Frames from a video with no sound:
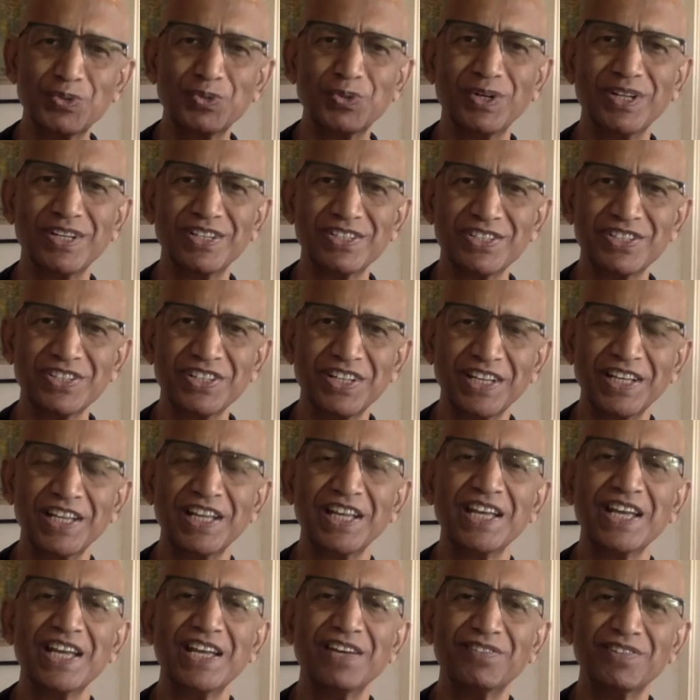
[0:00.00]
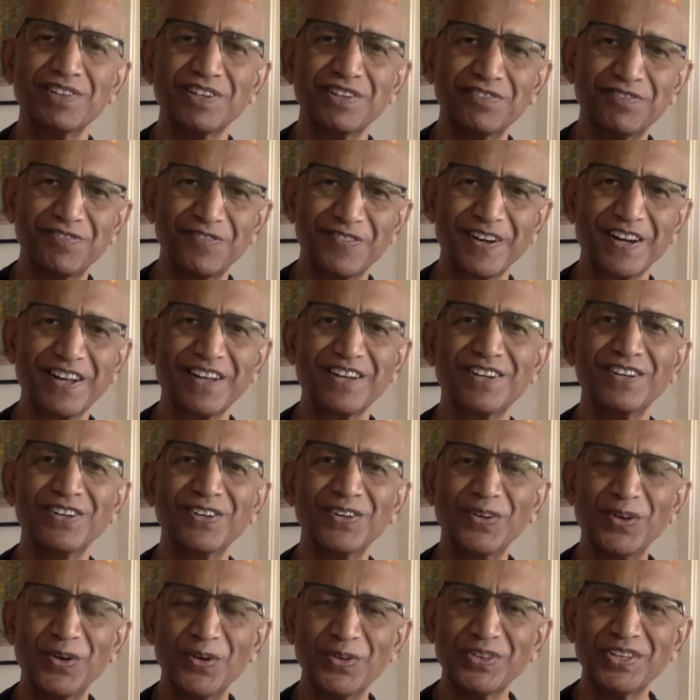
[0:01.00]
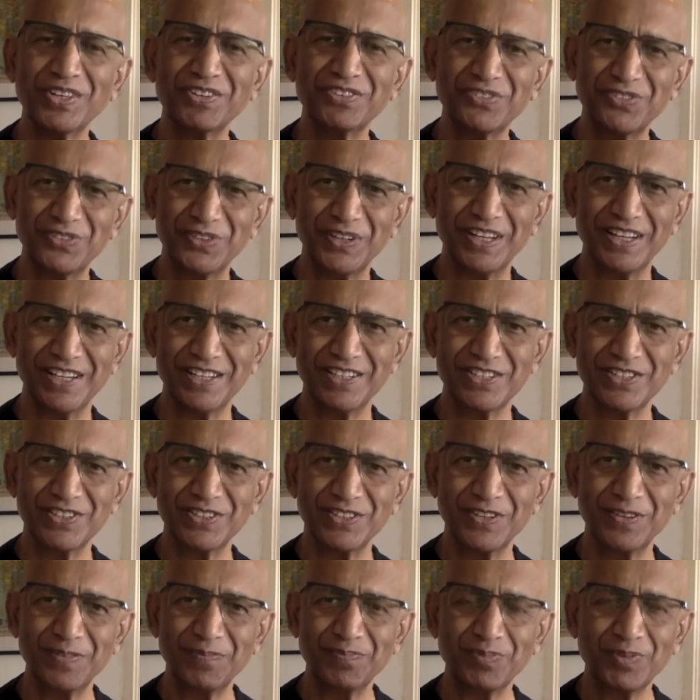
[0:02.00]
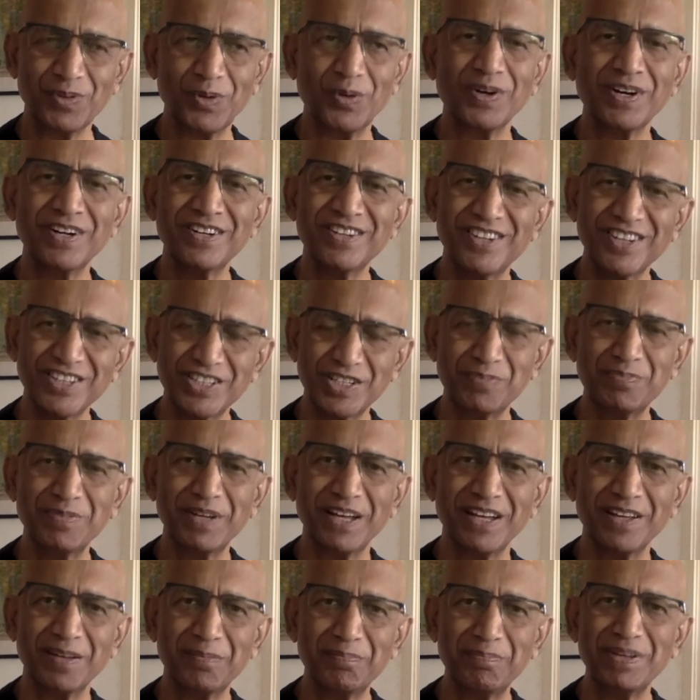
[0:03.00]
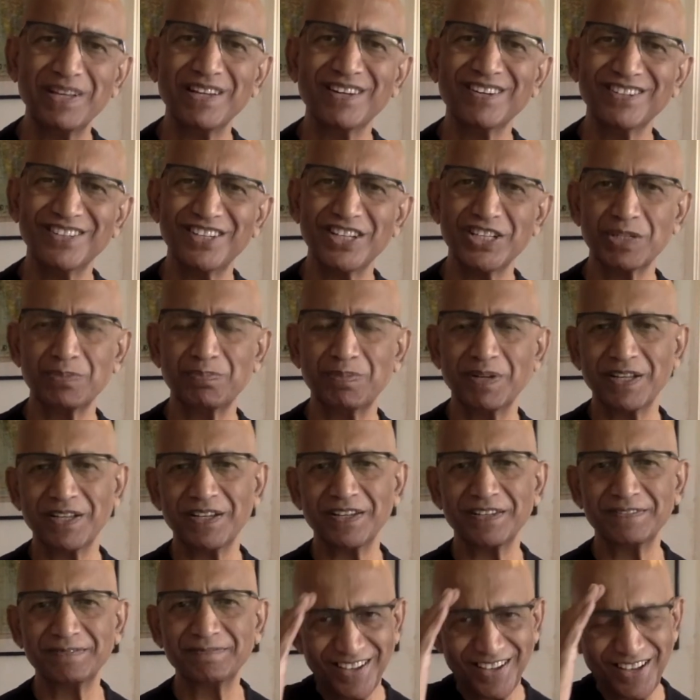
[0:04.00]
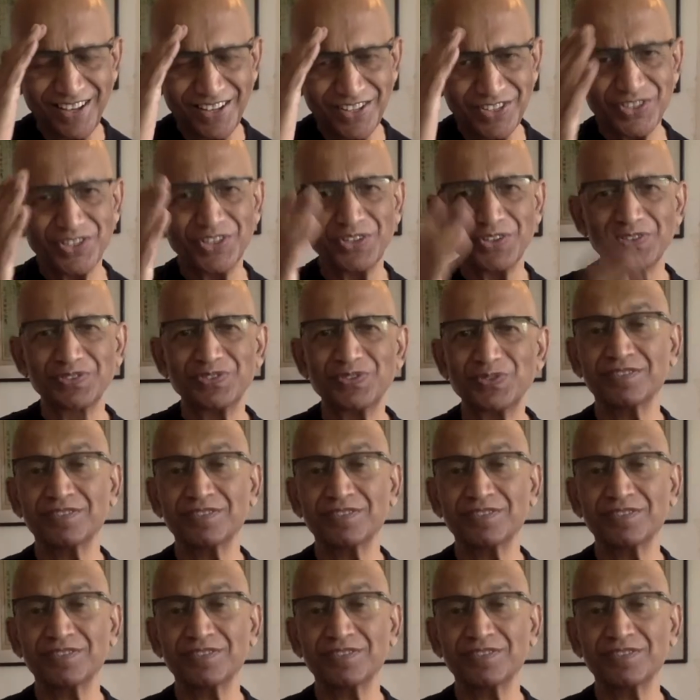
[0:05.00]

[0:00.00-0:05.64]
once, even a freckle on the face or a dismay being displayed. Hats off,